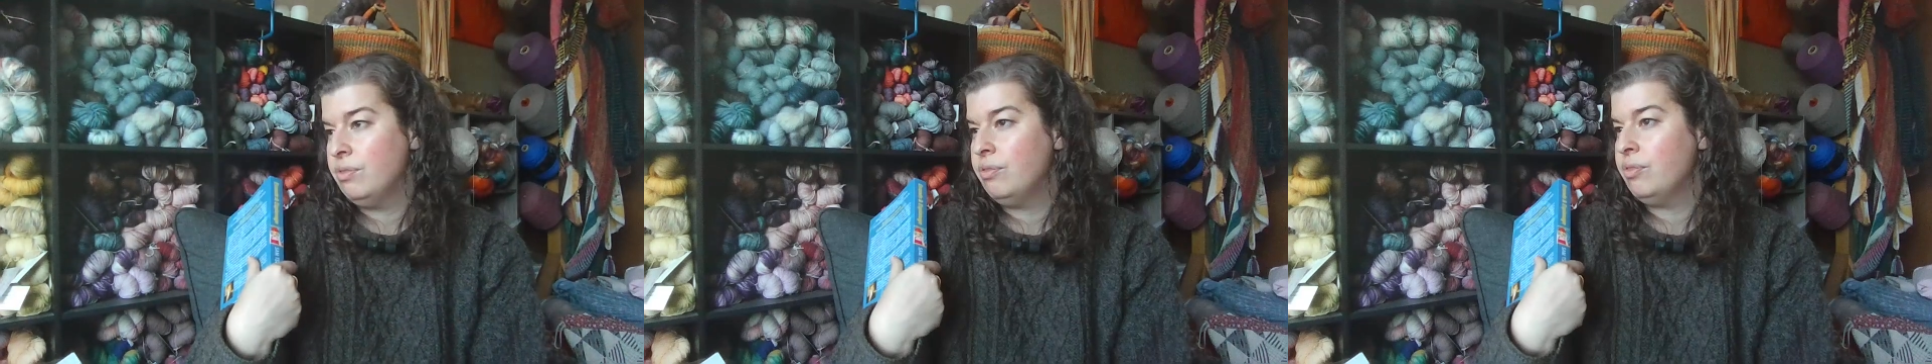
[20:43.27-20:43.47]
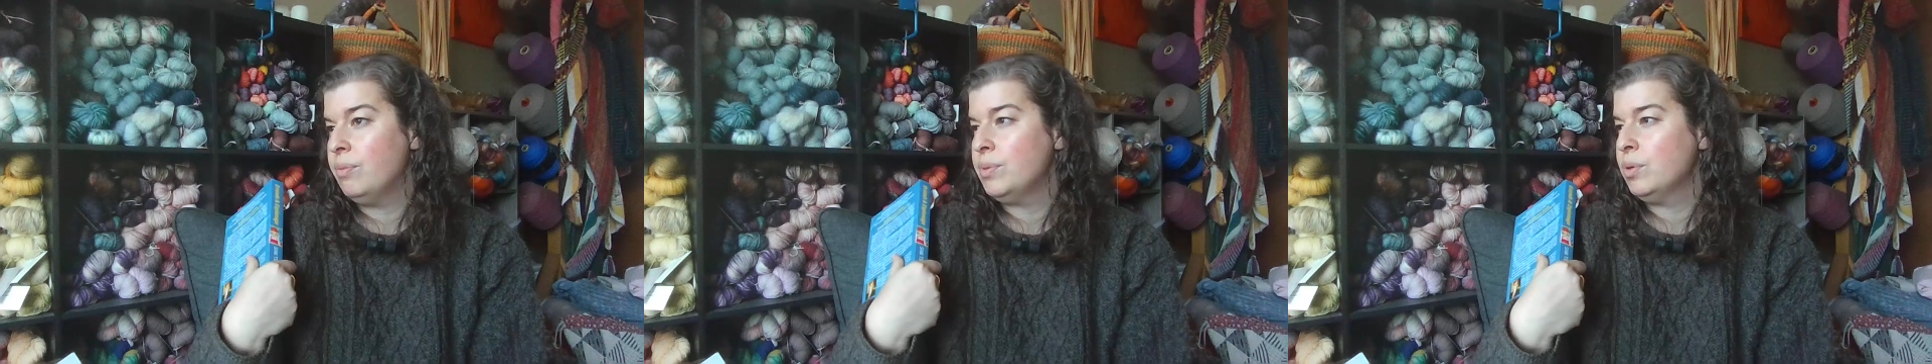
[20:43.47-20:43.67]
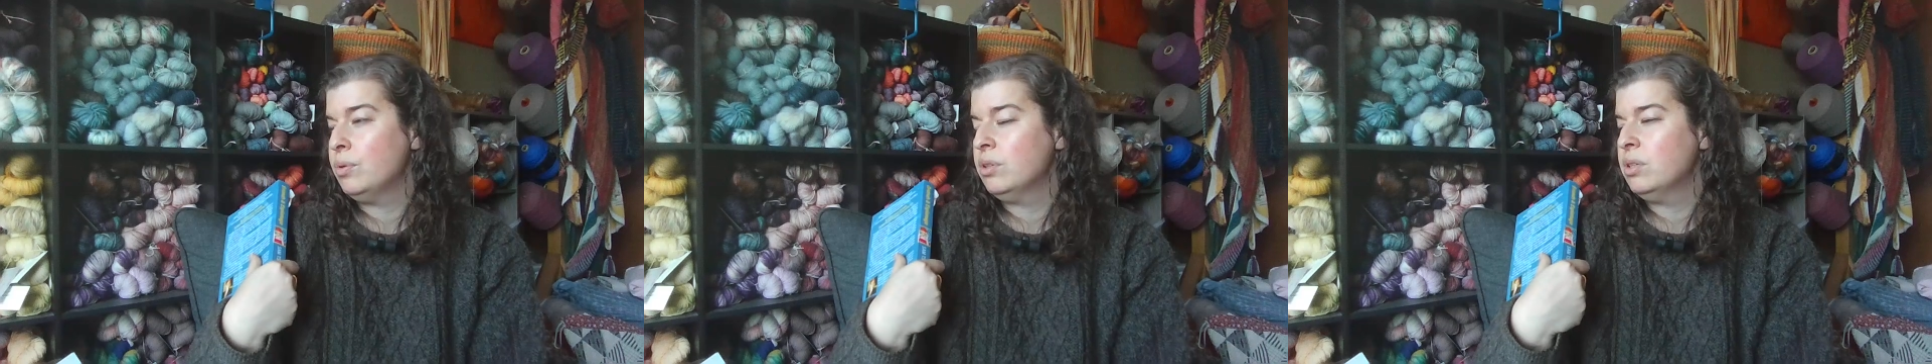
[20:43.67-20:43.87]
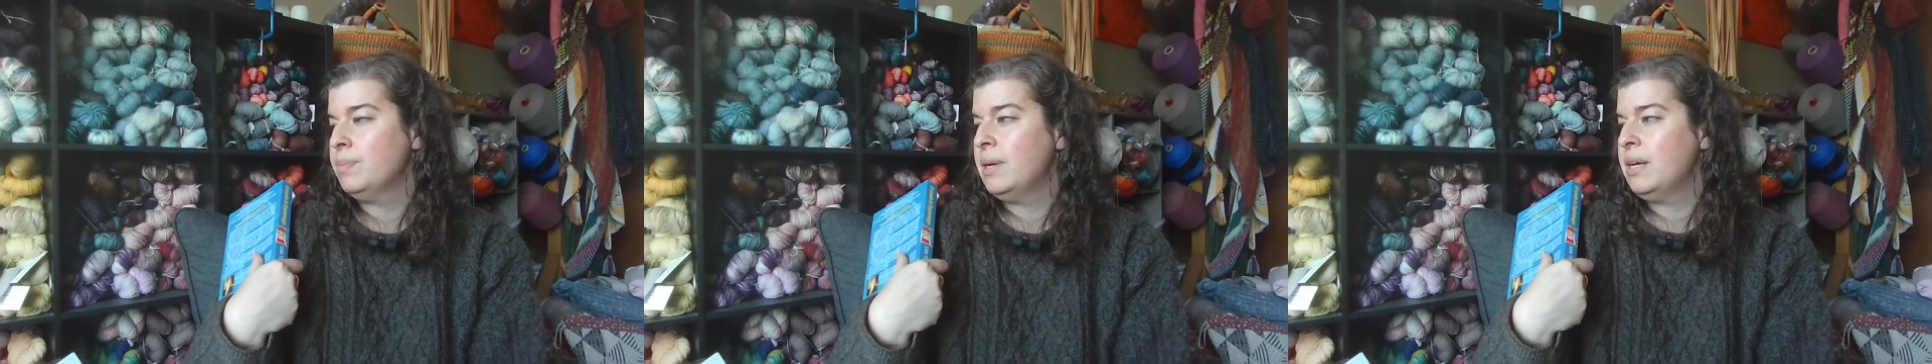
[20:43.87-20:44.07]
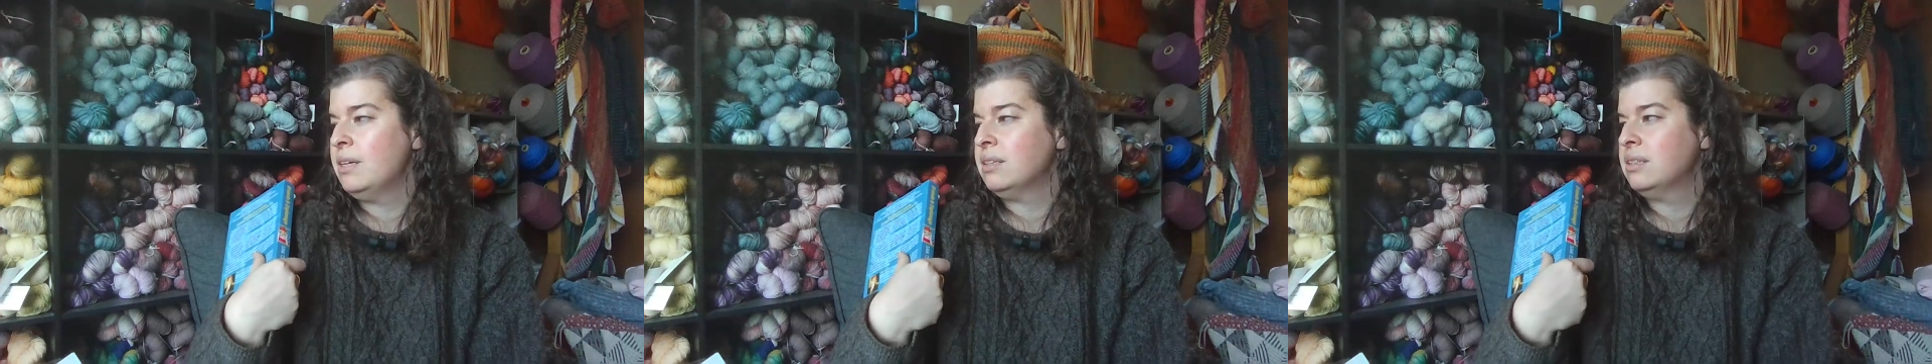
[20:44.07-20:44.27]
February
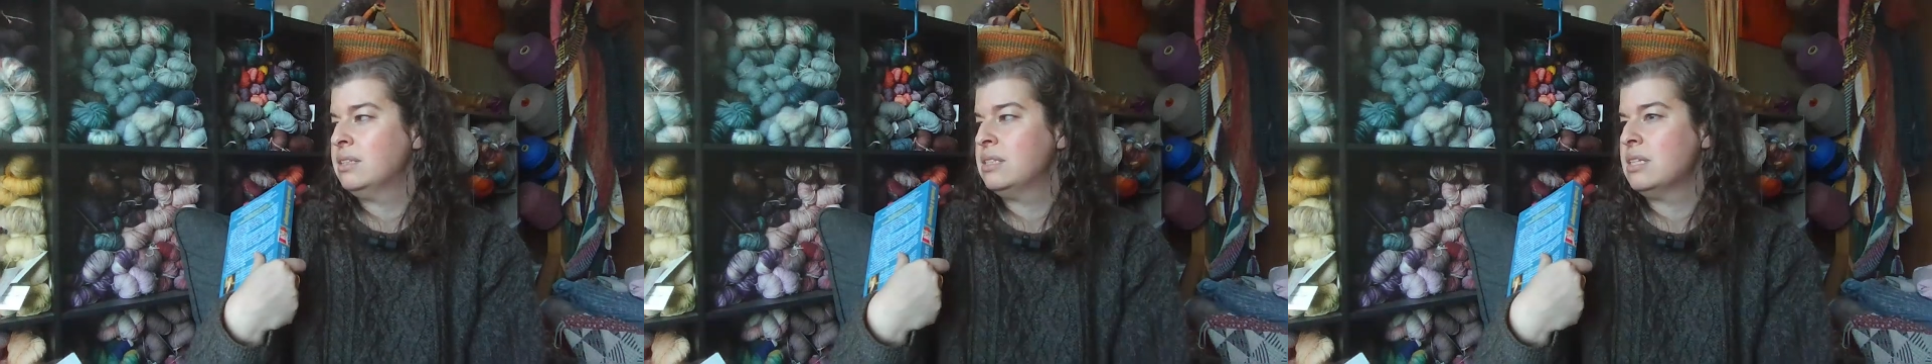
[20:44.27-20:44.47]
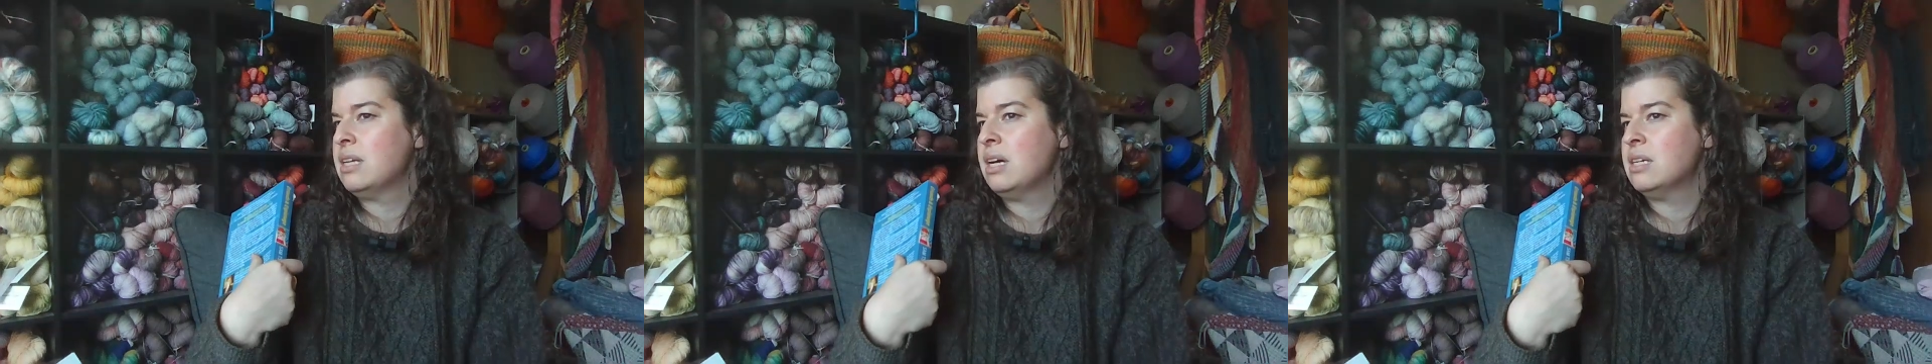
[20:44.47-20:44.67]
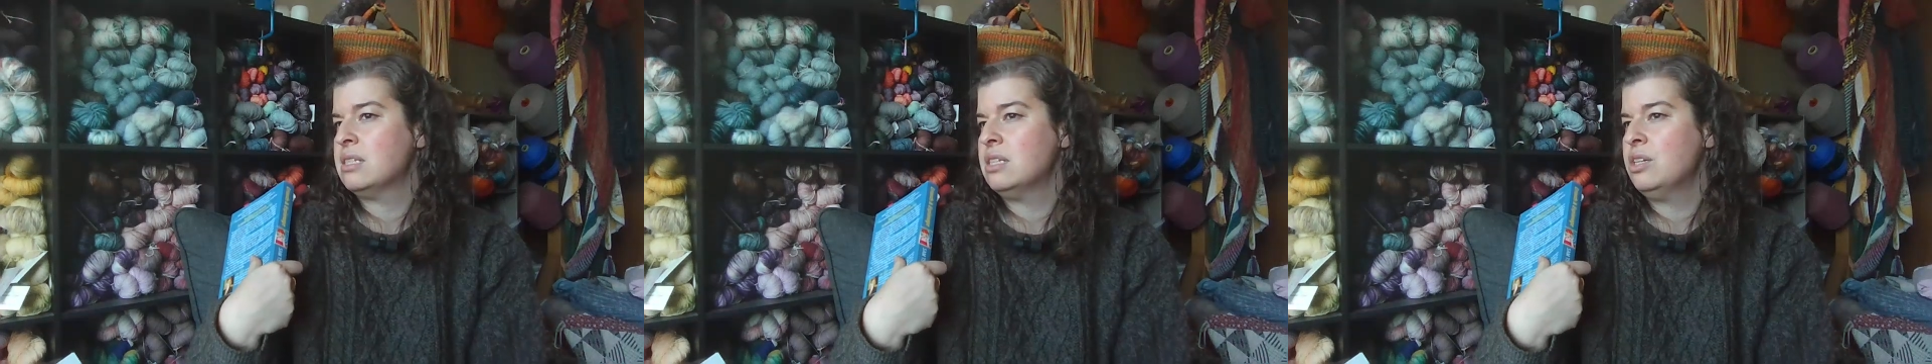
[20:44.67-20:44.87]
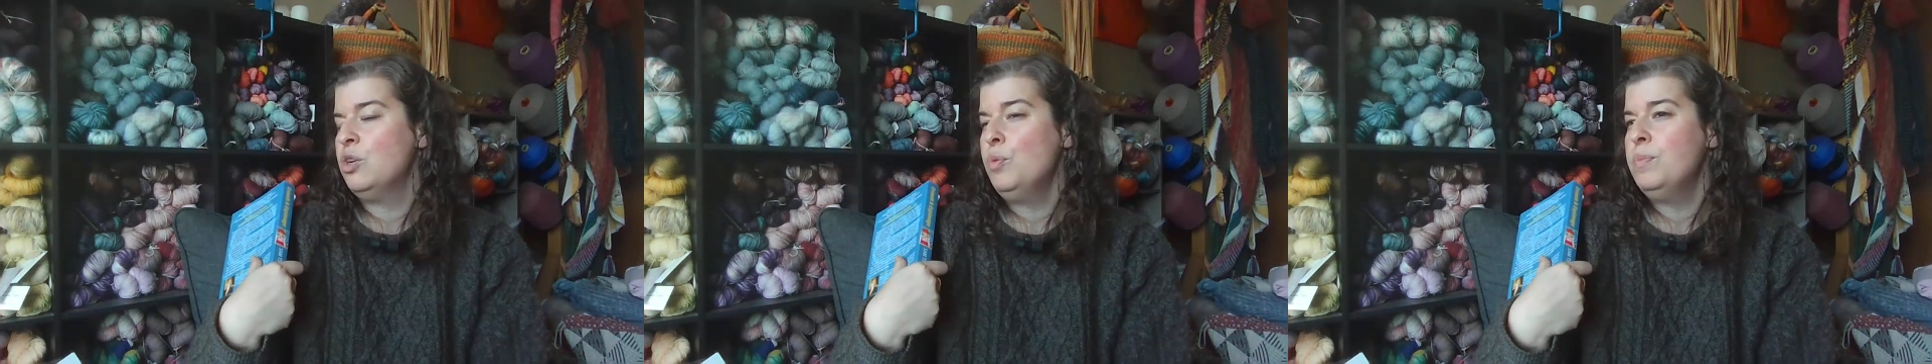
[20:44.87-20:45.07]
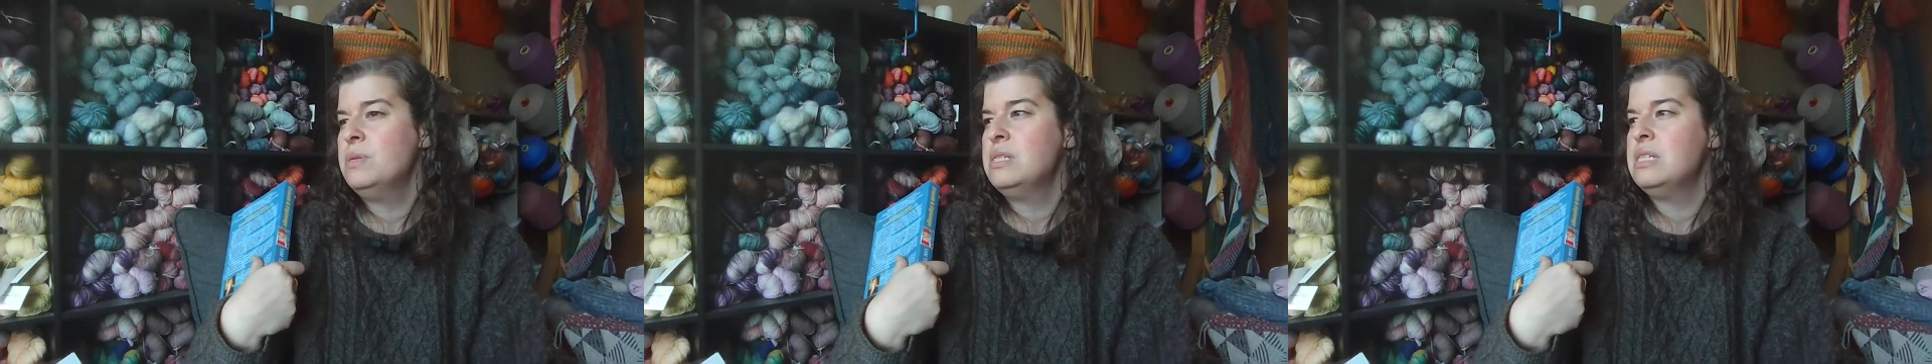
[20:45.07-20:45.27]
box and hasn't
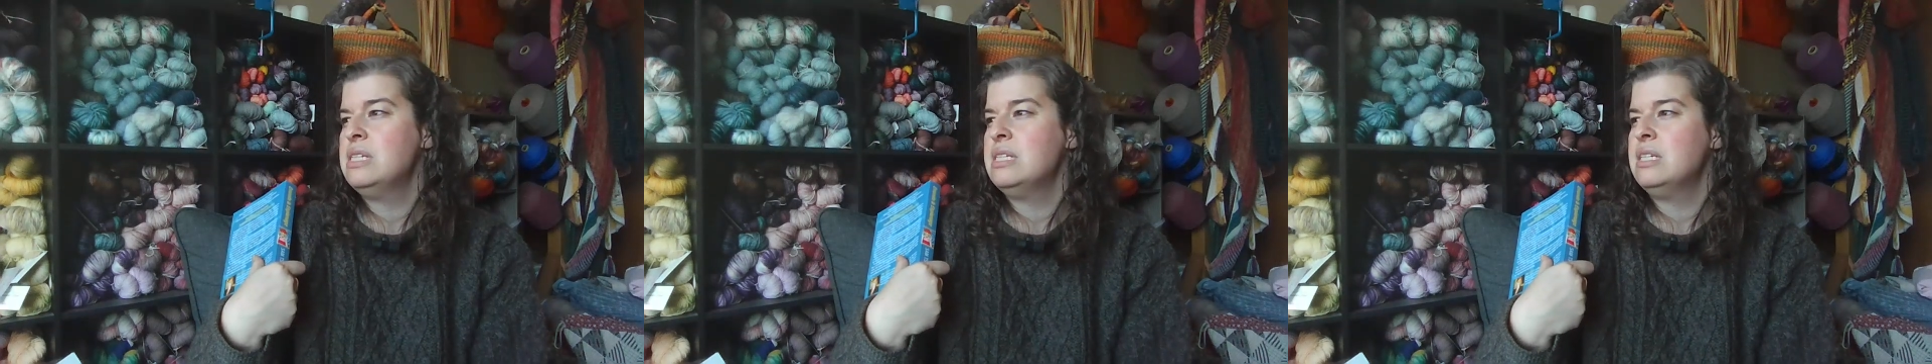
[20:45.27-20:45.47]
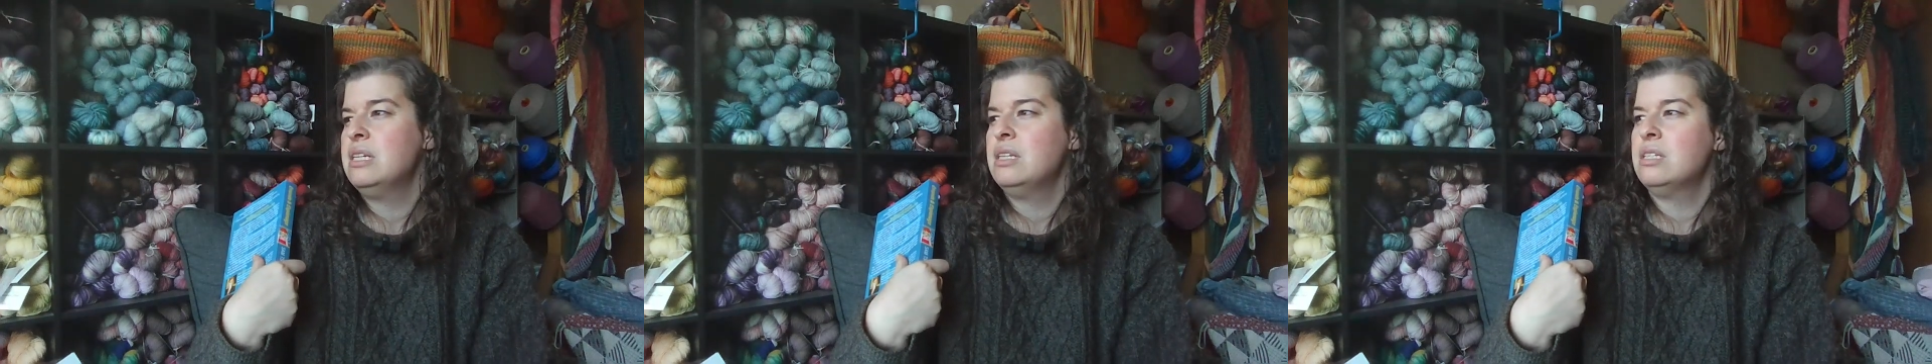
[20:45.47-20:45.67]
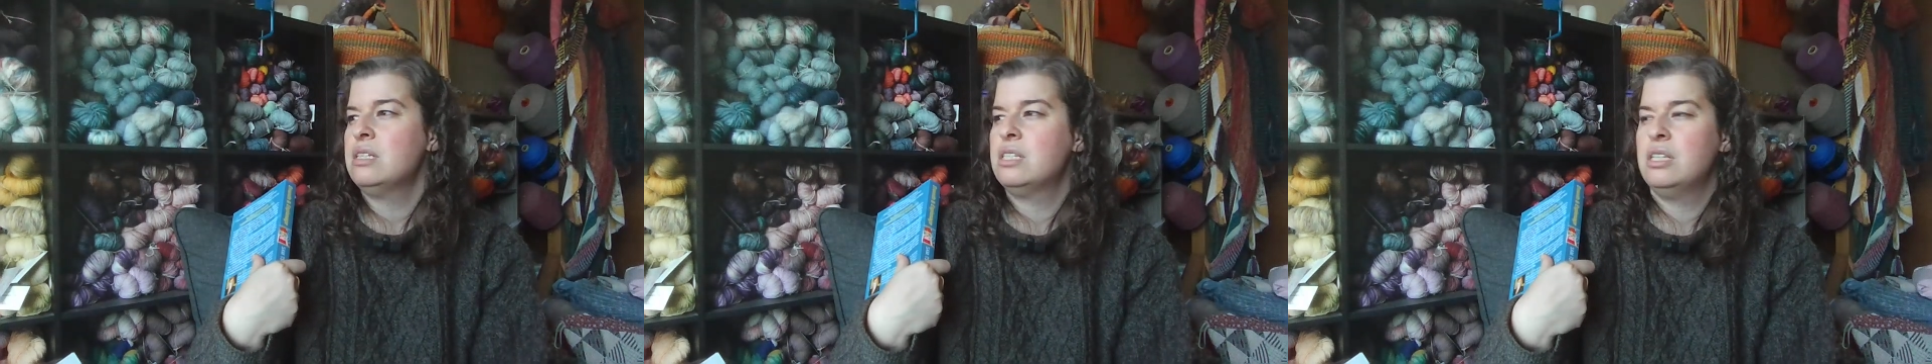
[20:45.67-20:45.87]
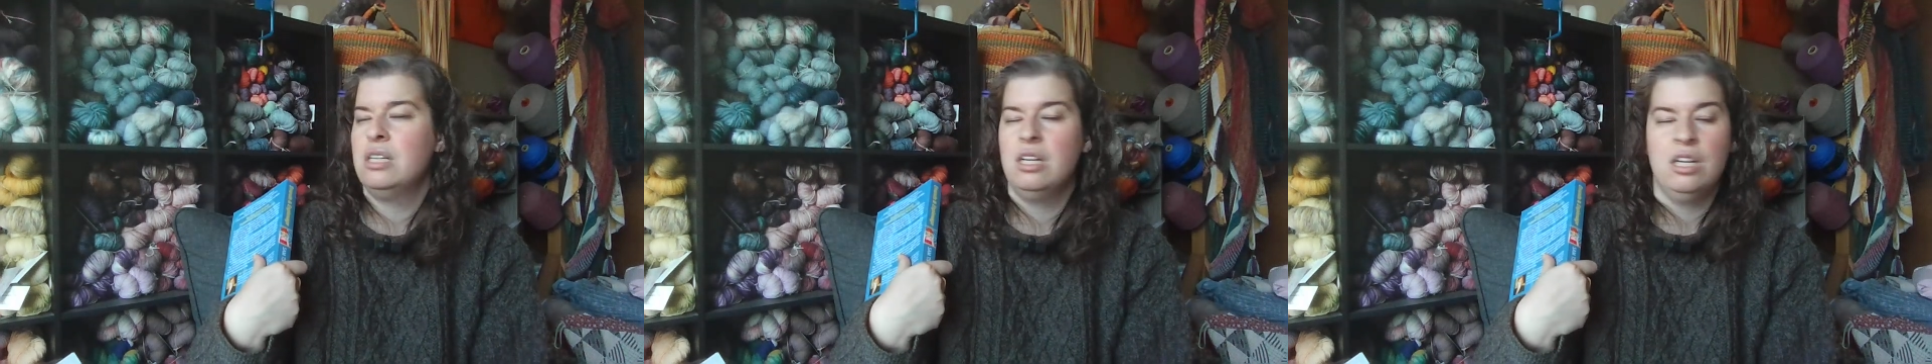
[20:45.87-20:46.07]
opened it yet